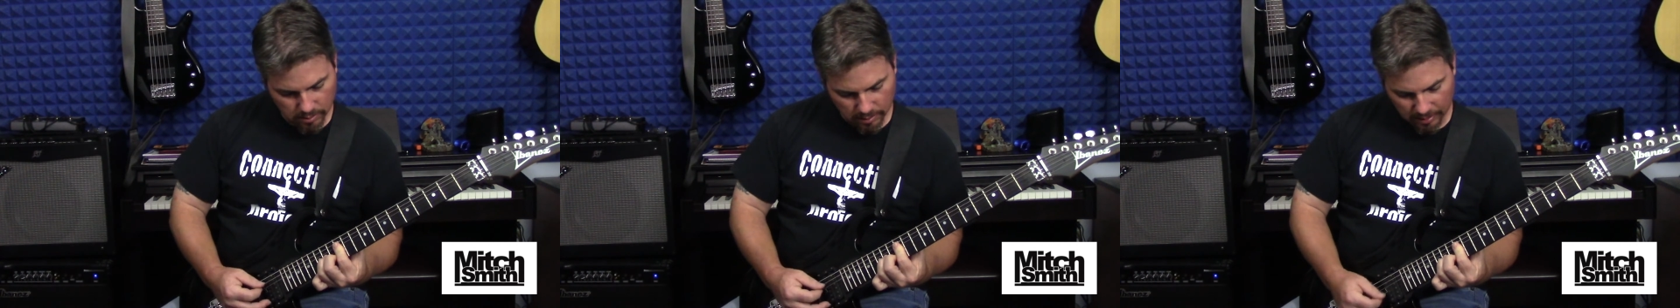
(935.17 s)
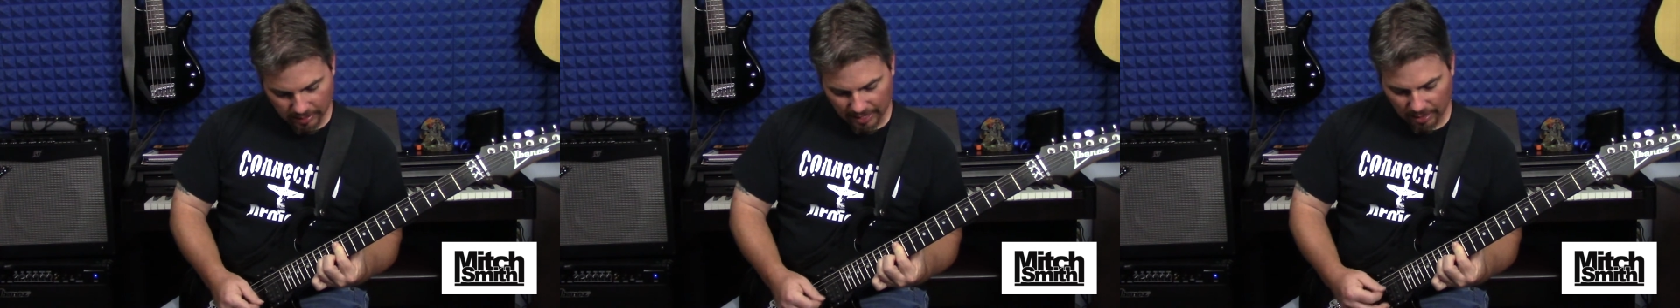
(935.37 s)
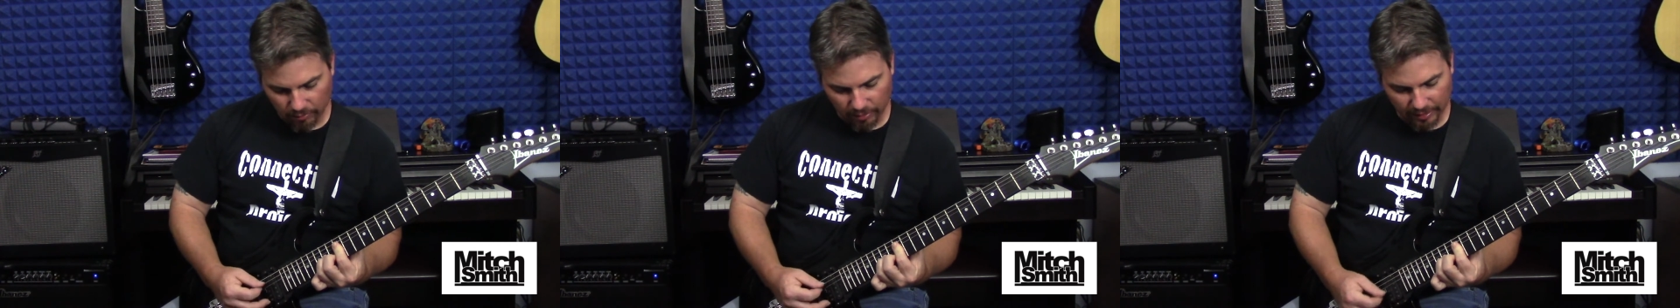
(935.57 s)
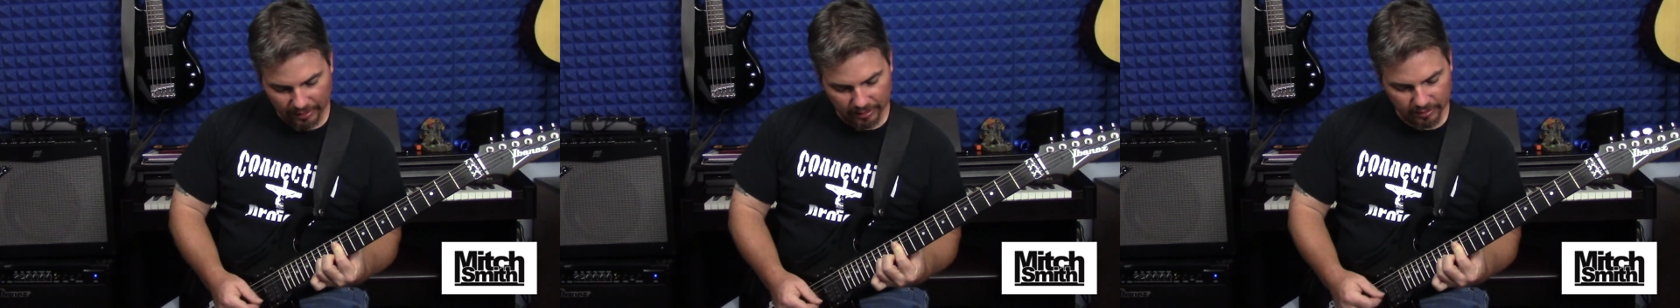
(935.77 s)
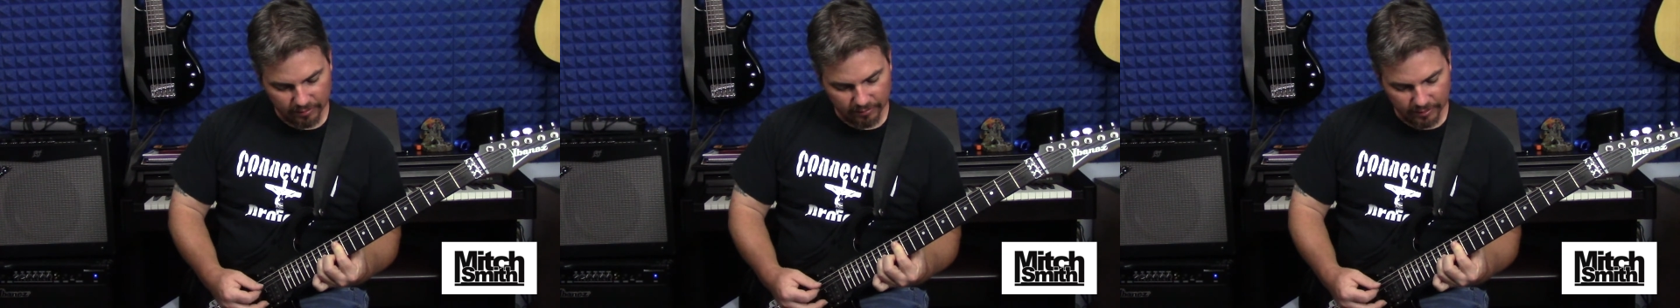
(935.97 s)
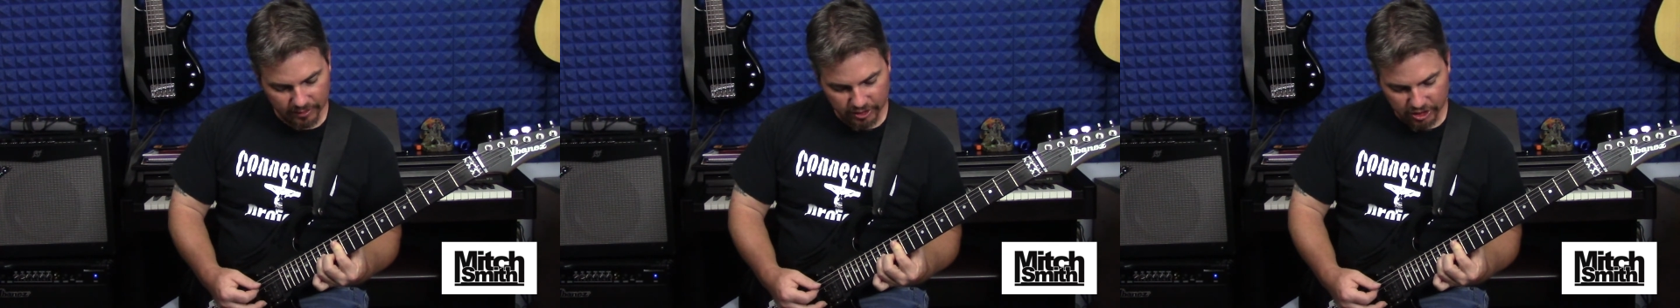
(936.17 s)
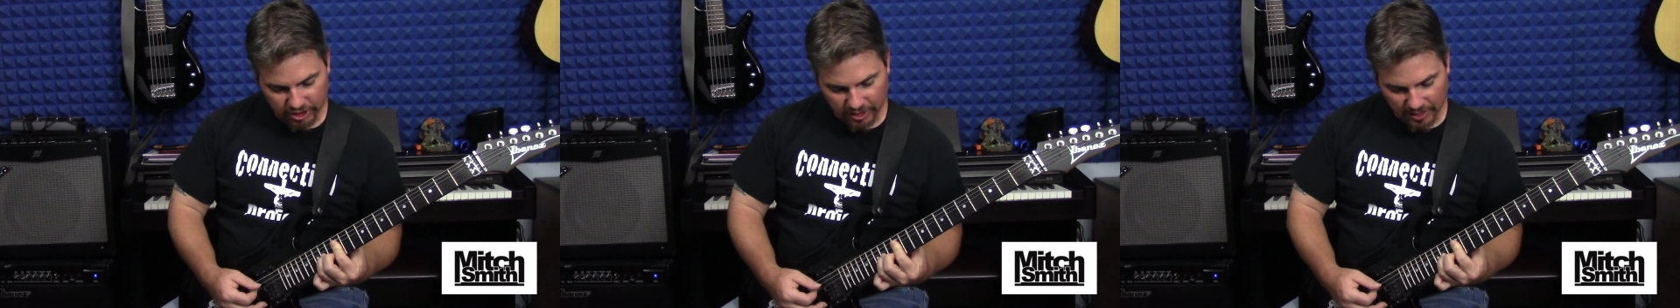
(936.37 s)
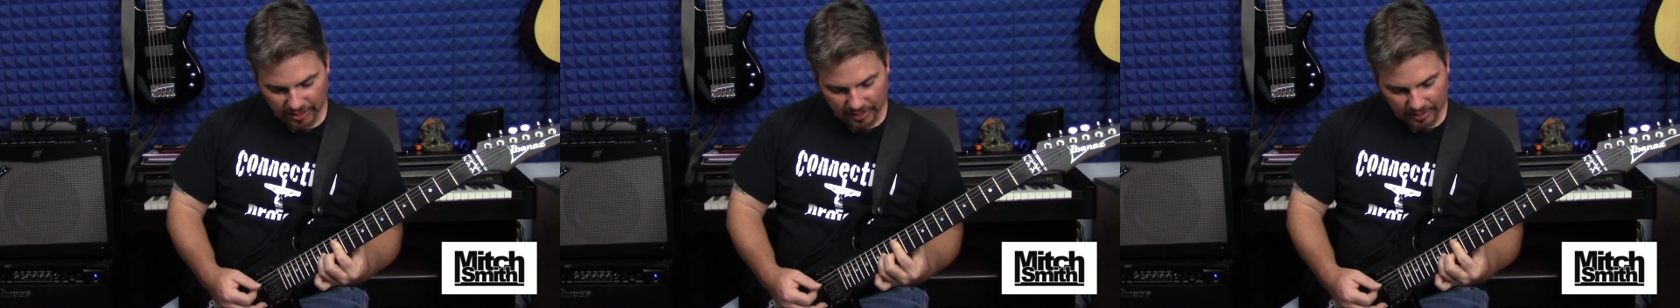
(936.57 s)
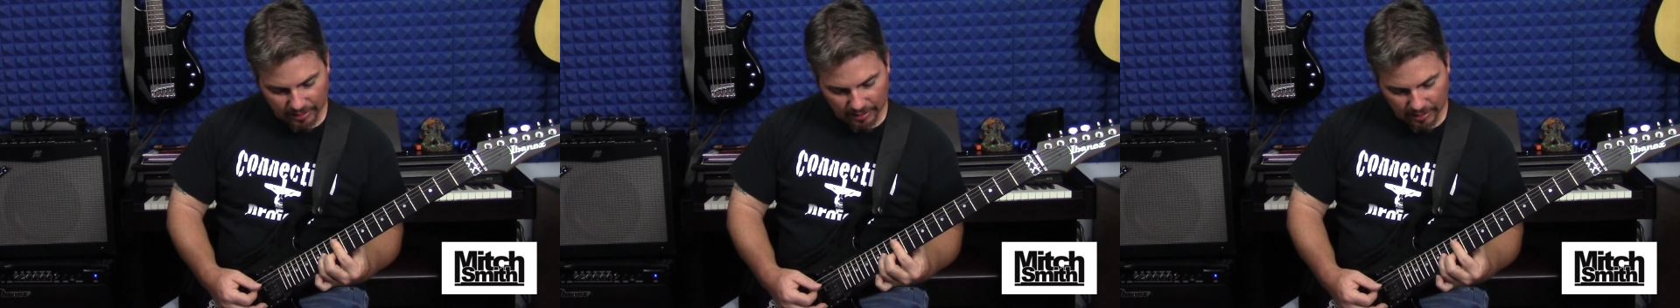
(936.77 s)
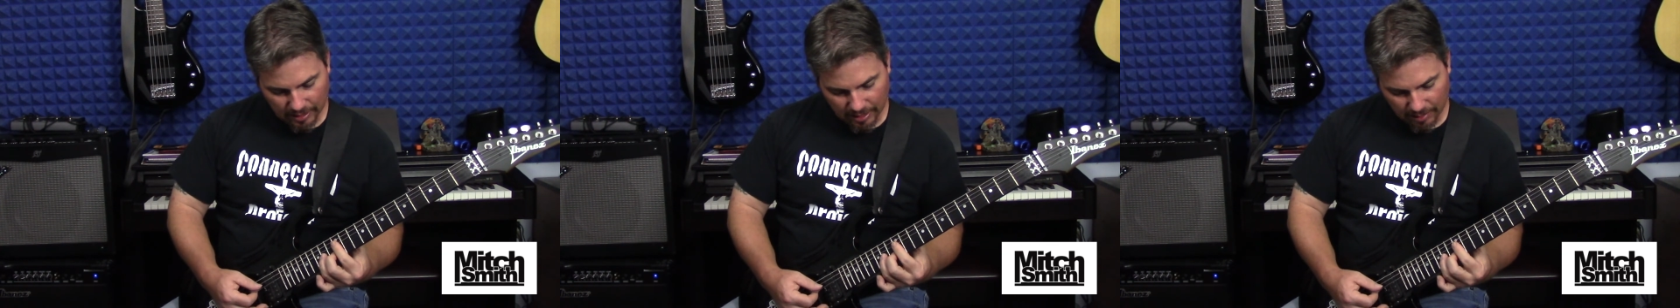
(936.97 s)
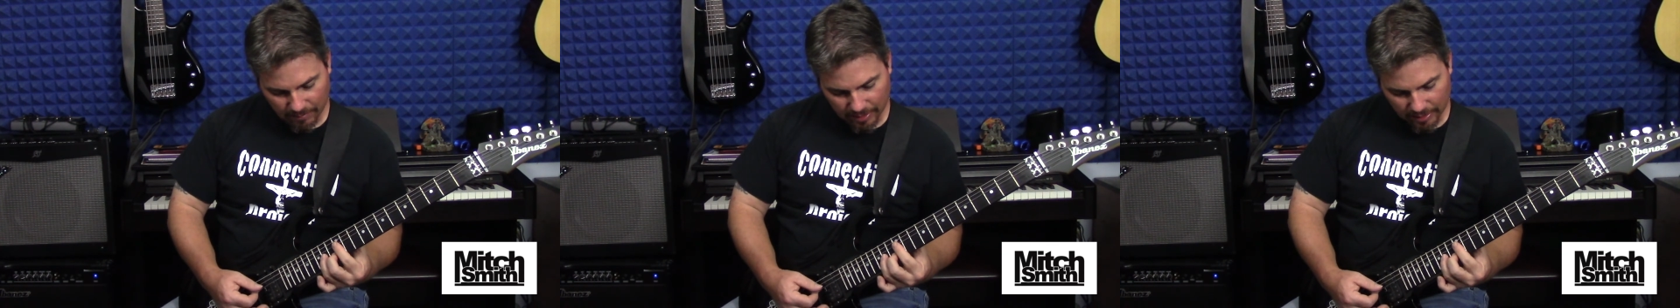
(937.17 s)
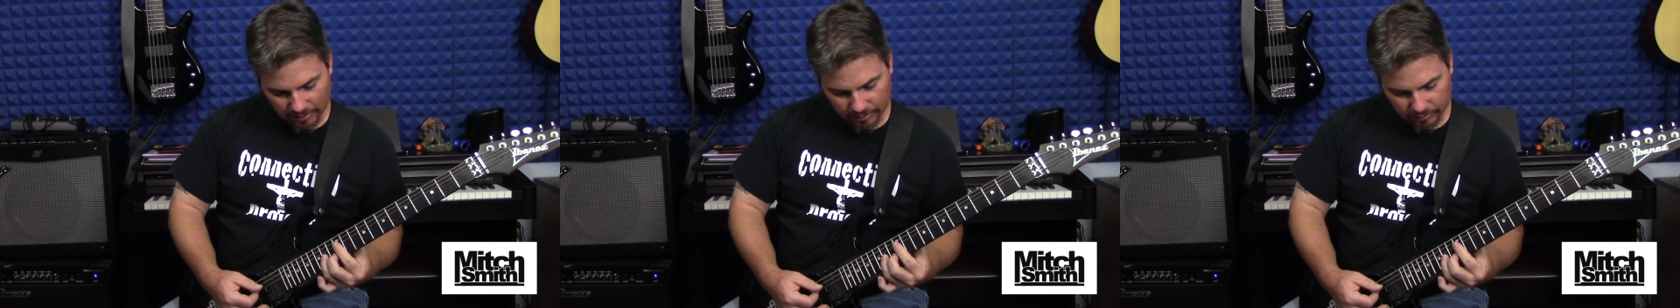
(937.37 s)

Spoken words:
Now when I get to the G, I might do